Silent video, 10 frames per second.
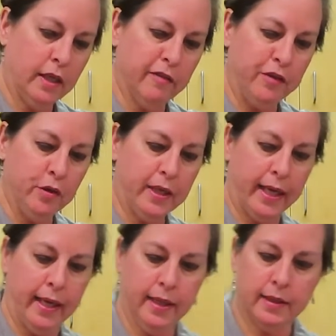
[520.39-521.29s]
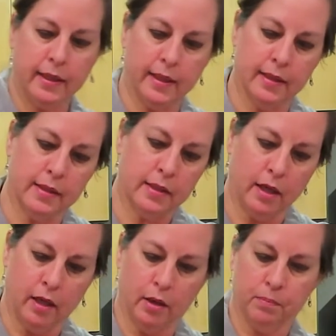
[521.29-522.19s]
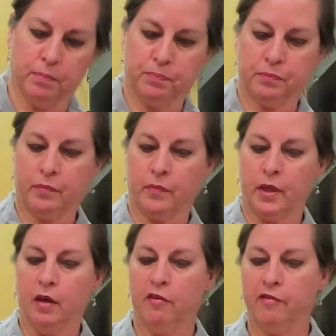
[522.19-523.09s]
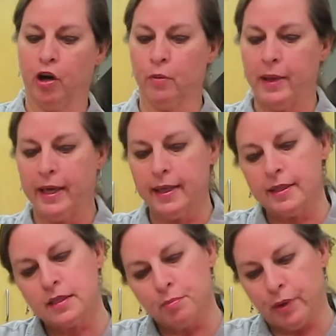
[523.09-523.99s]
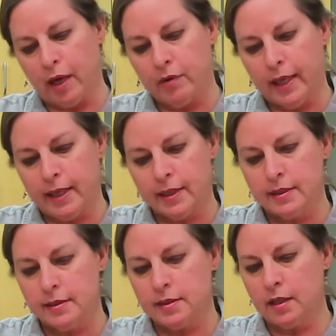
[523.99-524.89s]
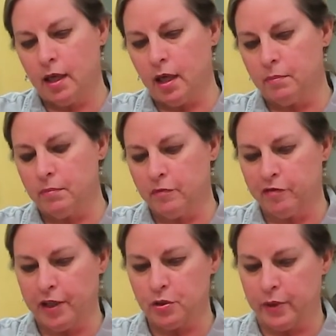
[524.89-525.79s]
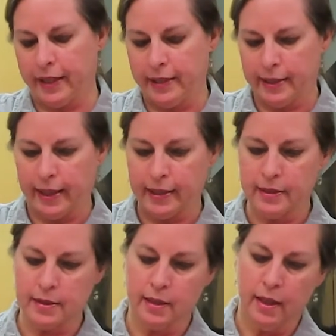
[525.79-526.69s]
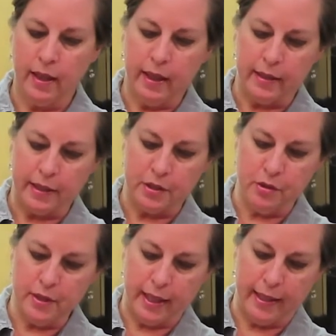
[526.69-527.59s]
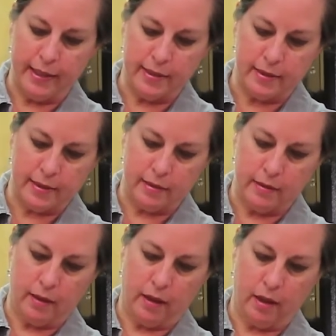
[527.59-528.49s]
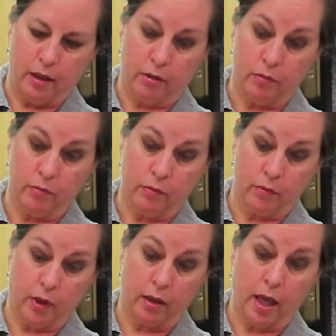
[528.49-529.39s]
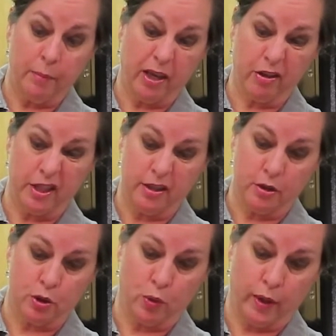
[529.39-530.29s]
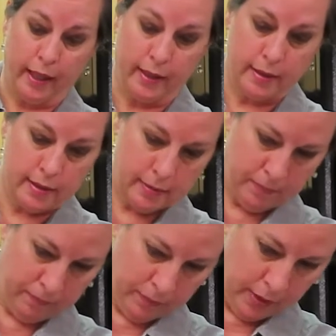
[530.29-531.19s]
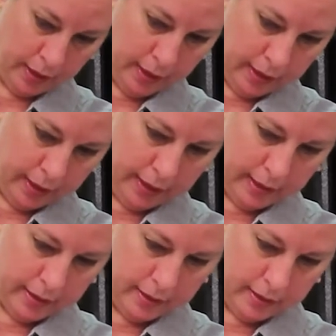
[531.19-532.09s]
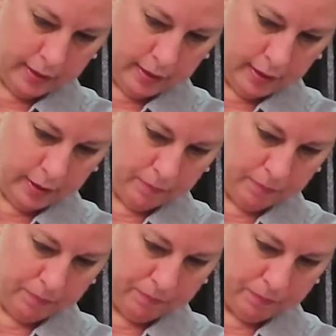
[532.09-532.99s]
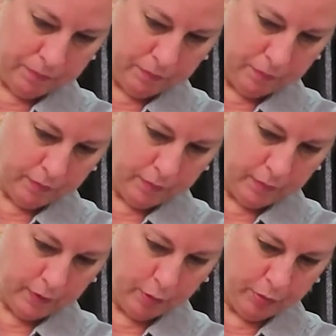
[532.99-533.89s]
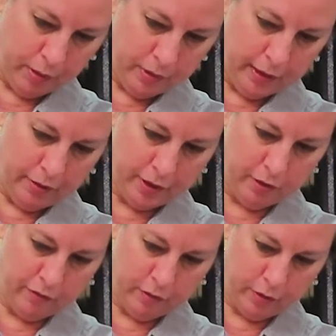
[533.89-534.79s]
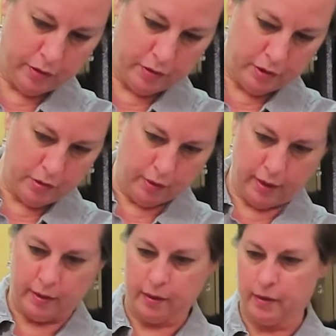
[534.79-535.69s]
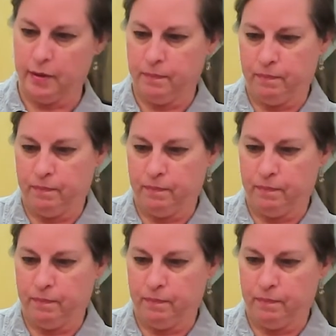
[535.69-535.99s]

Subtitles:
If you can get farm eggs, brown eggs, fresh organic eggs, they do taste a lot better than the store eggs. And they're probably healthier for you too, I think.